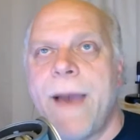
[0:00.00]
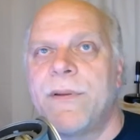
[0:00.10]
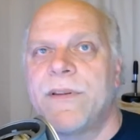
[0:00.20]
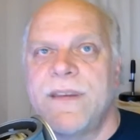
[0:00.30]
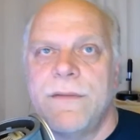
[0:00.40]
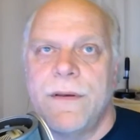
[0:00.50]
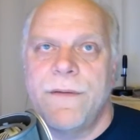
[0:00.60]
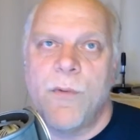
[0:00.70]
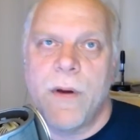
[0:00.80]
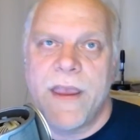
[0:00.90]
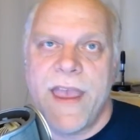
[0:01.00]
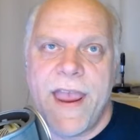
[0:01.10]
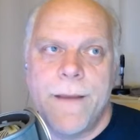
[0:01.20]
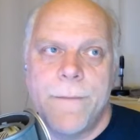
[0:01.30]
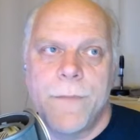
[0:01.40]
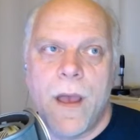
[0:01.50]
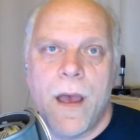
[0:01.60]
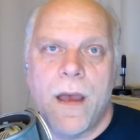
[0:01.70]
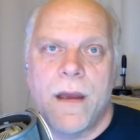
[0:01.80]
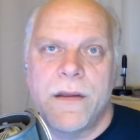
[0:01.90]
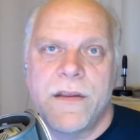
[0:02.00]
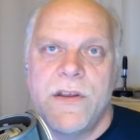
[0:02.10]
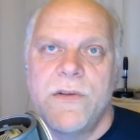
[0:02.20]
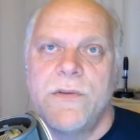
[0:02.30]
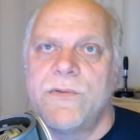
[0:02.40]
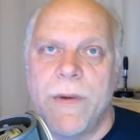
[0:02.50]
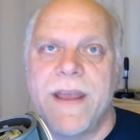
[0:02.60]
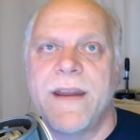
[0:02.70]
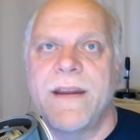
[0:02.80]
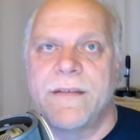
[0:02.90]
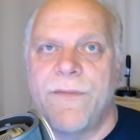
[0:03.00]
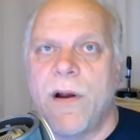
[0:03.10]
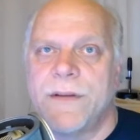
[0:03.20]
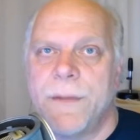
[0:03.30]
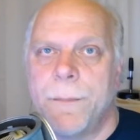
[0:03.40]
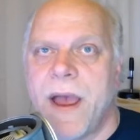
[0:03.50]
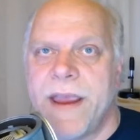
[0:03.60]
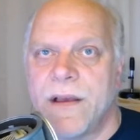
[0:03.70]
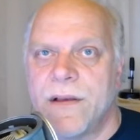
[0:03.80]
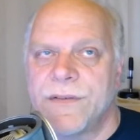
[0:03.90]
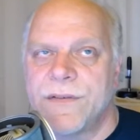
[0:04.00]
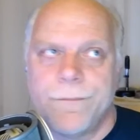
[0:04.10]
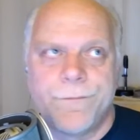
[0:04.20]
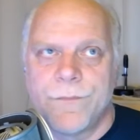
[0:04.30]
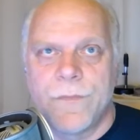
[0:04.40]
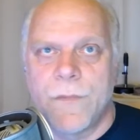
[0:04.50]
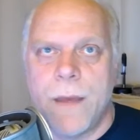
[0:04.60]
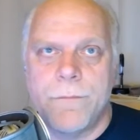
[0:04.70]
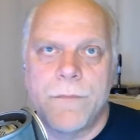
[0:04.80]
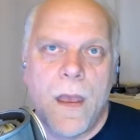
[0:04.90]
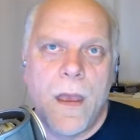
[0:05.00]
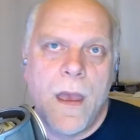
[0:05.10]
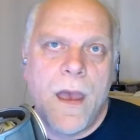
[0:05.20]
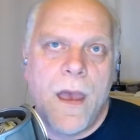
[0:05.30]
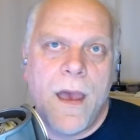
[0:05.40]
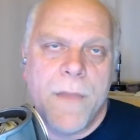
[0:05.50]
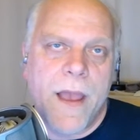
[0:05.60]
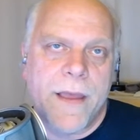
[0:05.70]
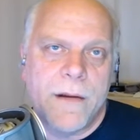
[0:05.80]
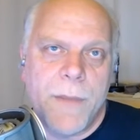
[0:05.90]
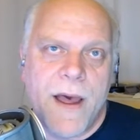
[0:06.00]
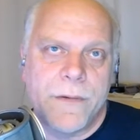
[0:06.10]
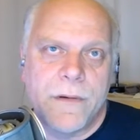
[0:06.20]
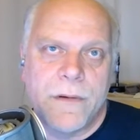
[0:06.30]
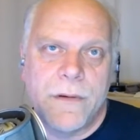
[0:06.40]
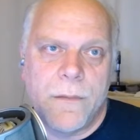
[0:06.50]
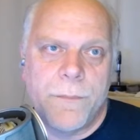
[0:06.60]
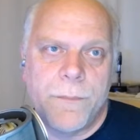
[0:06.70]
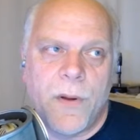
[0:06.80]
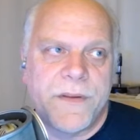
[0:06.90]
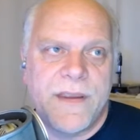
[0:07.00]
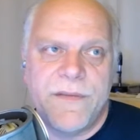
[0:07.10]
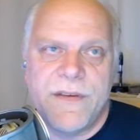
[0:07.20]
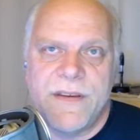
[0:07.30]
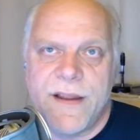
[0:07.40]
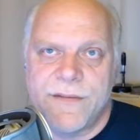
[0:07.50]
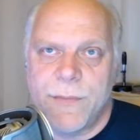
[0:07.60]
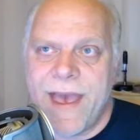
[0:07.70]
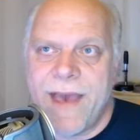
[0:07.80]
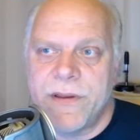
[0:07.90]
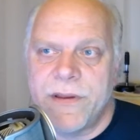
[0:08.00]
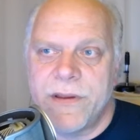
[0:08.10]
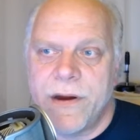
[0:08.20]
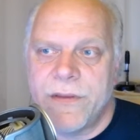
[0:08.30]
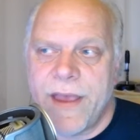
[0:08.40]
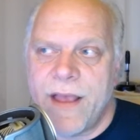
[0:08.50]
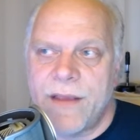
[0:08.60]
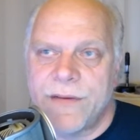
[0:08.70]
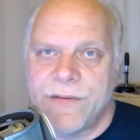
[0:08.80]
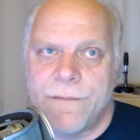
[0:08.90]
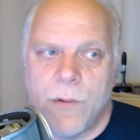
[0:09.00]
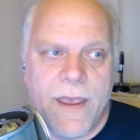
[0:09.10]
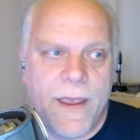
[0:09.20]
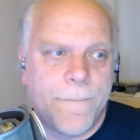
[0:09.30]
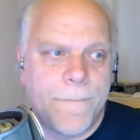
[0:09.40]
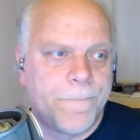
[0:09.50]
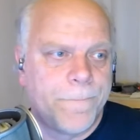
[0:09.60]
the Apple TV 4K uh, a huge win as far as a buy goes, I'm I'm not going to bother. You know, both the TV sets we have in here in the house aren't 4K.